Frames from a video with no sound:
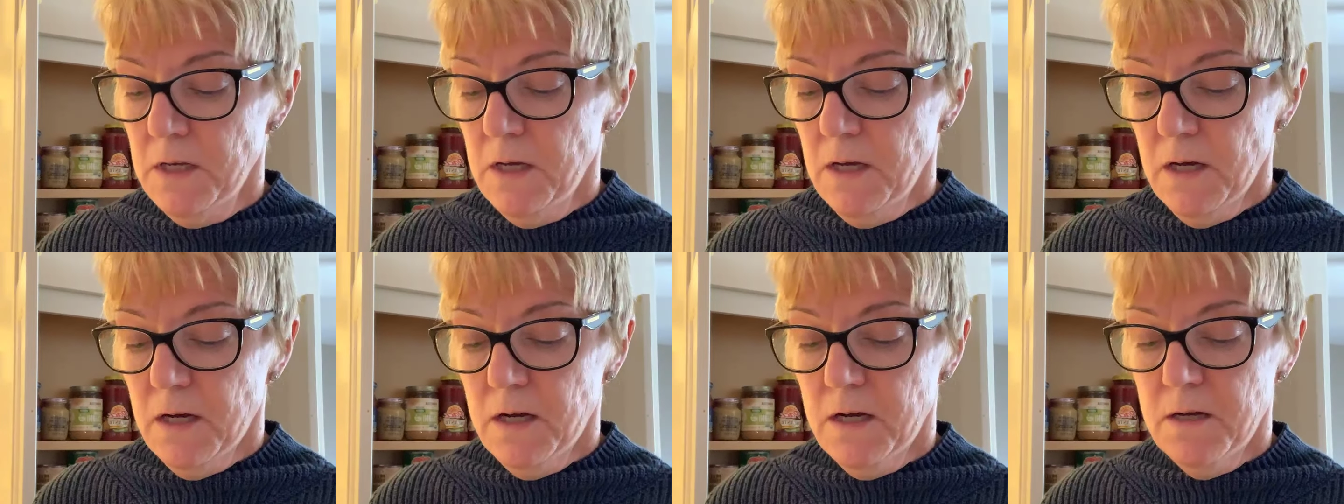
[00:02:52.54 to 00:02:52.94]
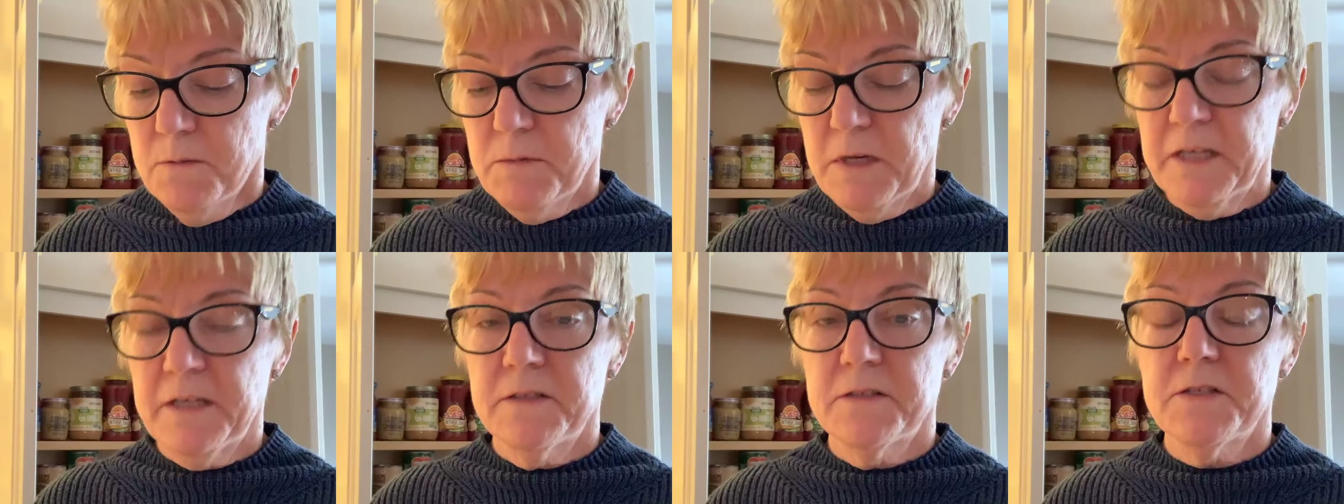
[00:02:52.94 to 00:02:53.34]

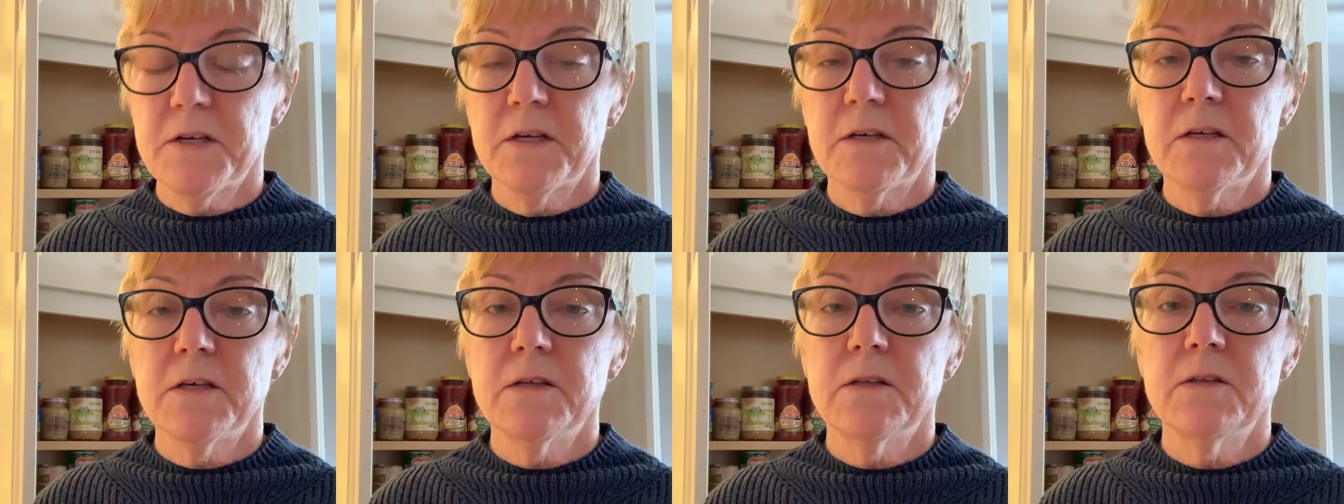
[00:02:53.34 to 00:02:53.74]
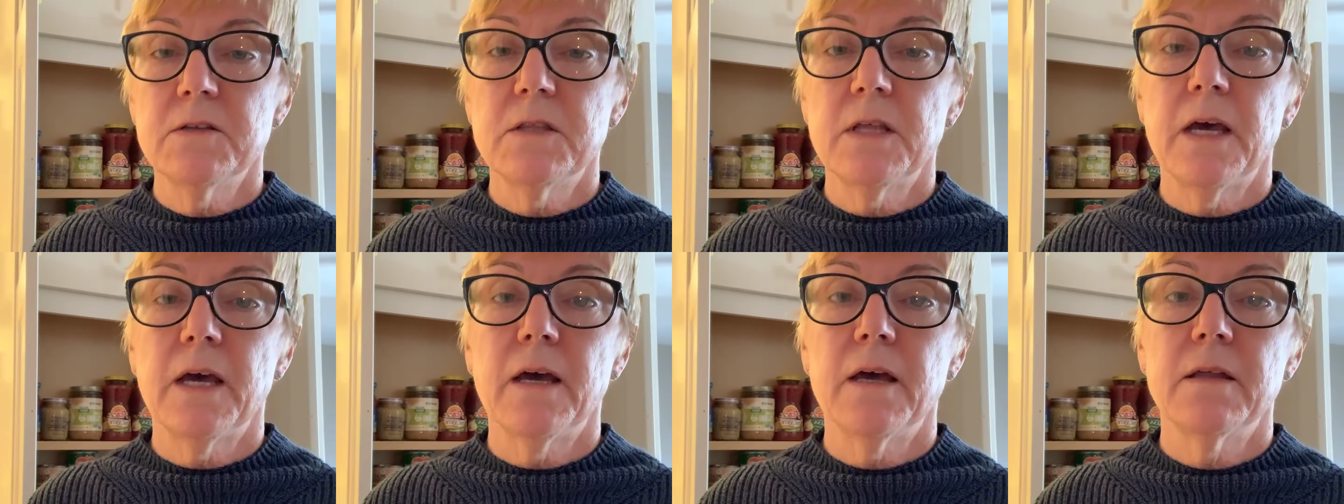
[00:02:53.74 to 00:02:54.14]
I can tell you
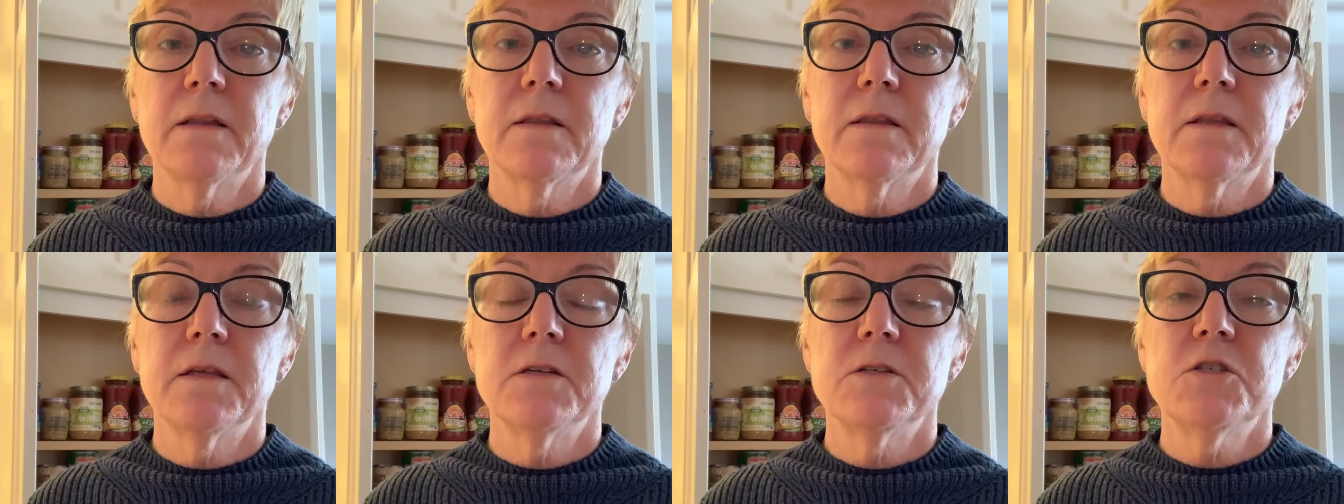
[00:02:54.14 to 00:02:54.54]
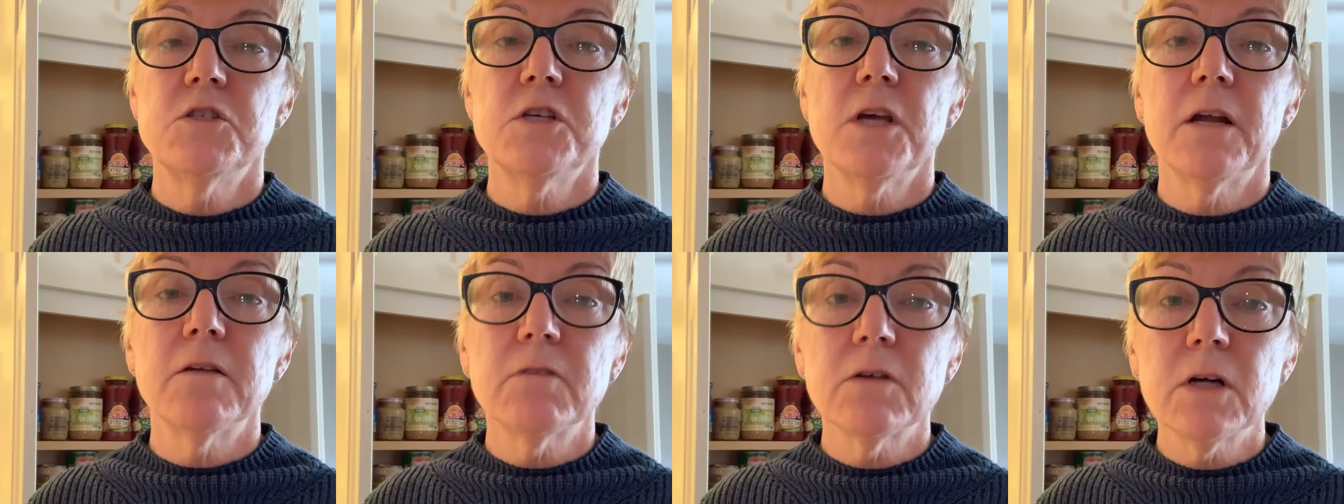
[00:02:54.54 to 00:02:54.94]
that the
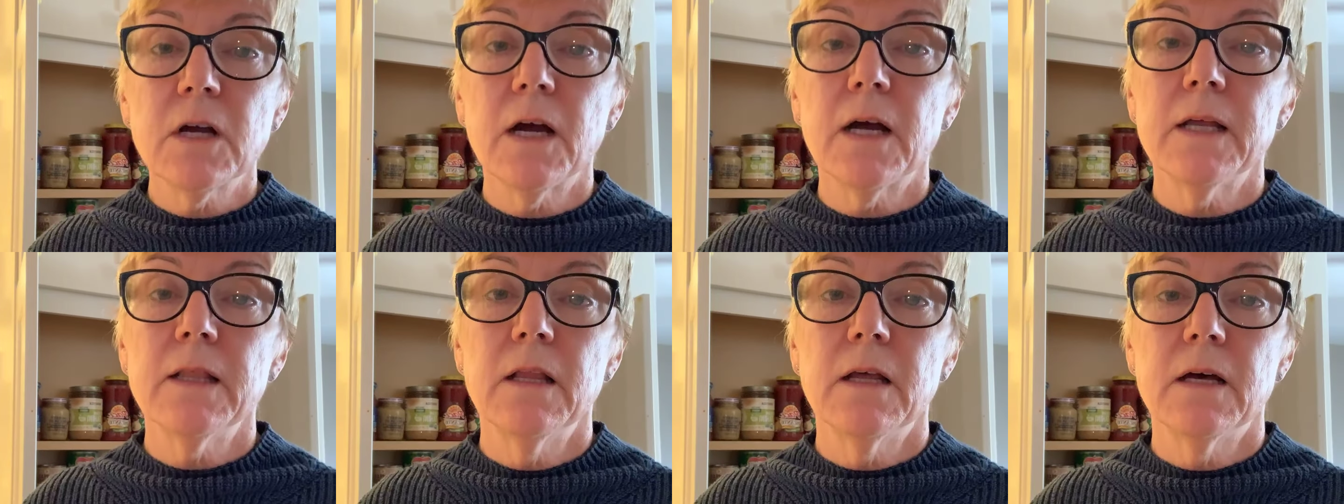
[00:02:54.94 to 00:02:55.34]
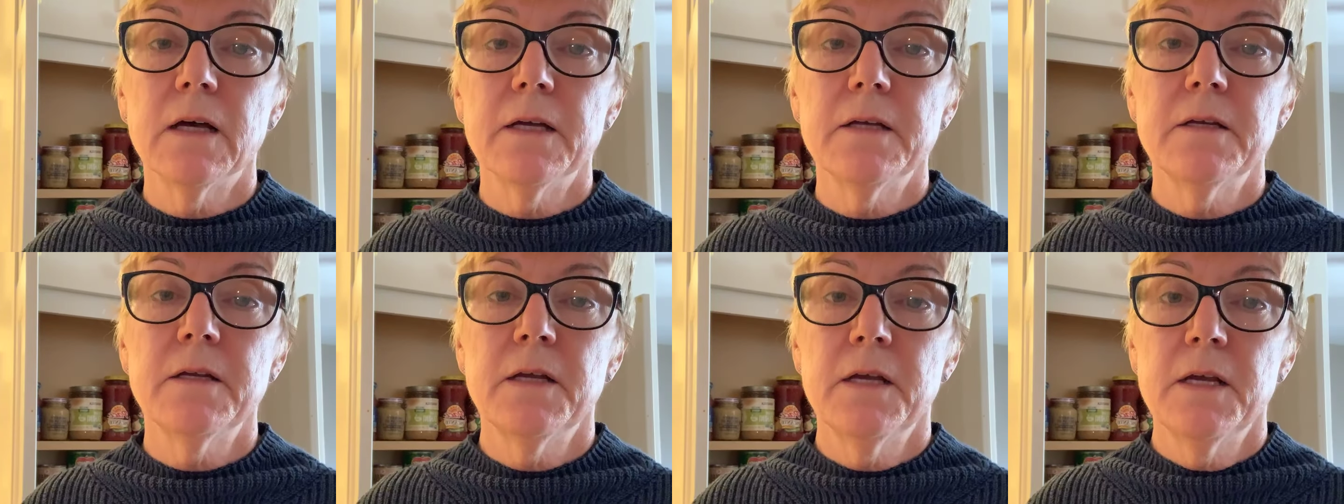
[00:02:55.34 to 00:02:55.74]
general guideline